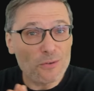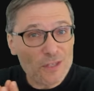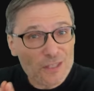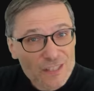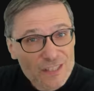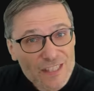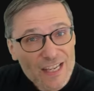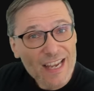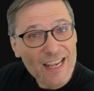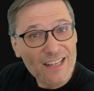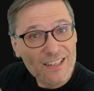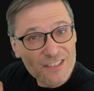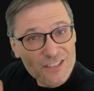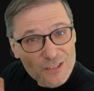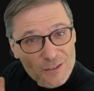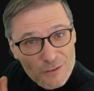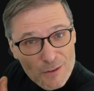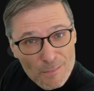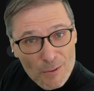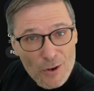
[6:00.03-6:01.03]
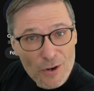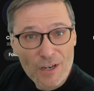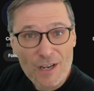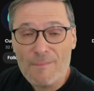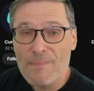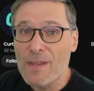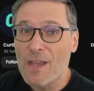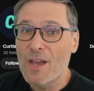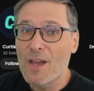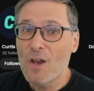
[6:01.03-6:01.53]
the sales of the book.
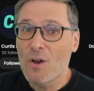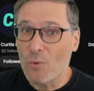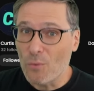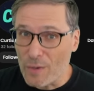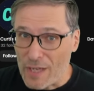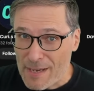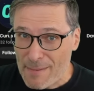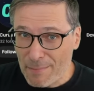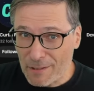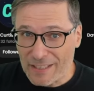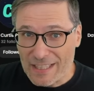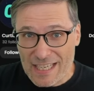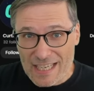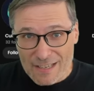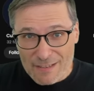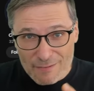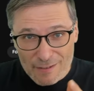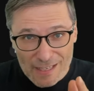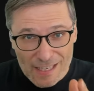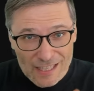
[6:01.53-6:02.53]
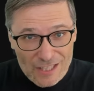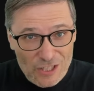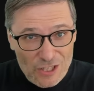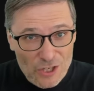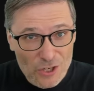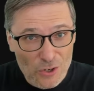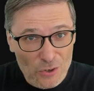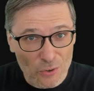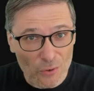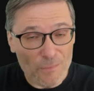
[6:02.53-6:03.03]
We believe in
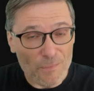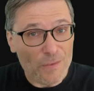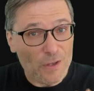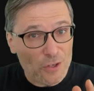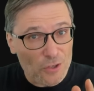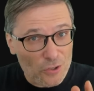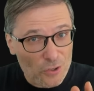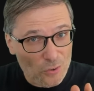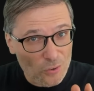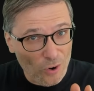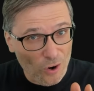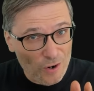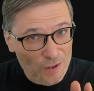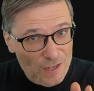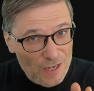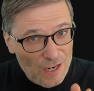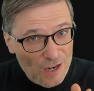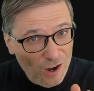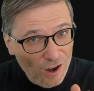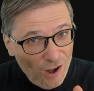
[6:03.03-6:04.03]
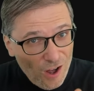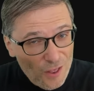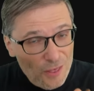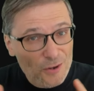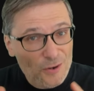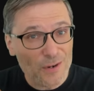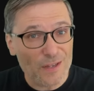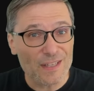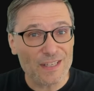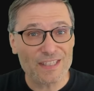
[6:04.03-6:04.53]
you. You are the
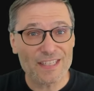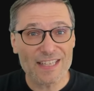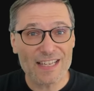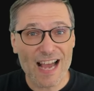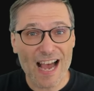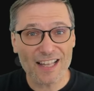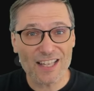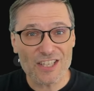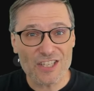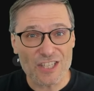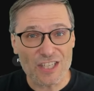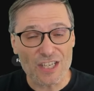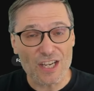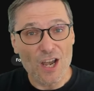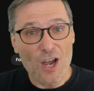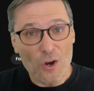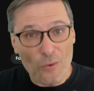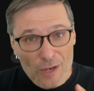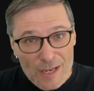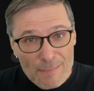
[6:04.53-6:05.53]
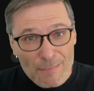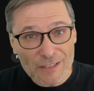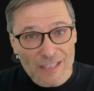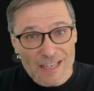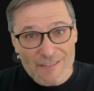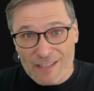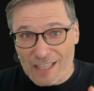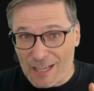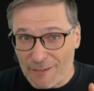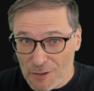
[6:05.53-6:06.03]
author in this analogy. We
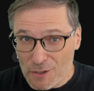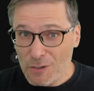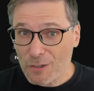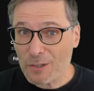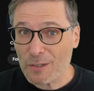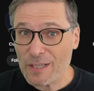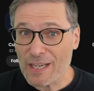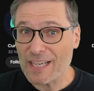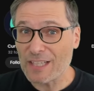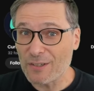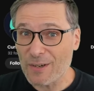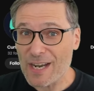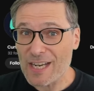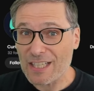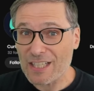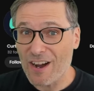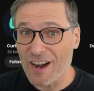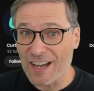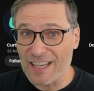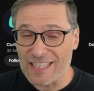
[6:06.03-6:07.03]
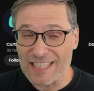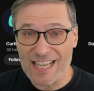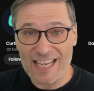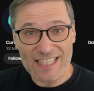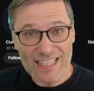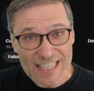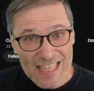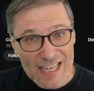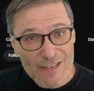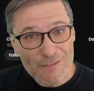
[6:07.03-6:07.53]
believe that if you create great content,
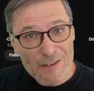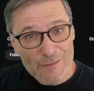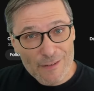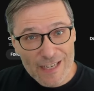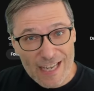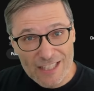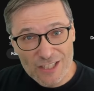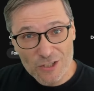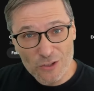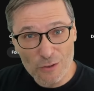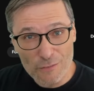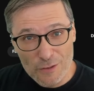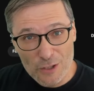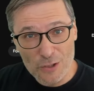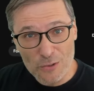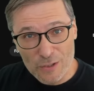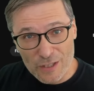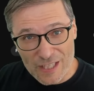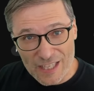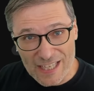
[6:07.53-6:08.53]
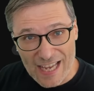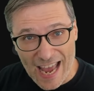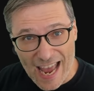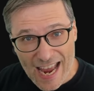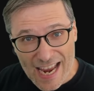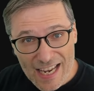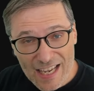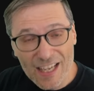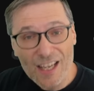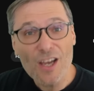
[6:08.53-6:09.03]
even if it gets no views
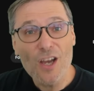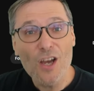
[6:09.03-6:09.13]
today,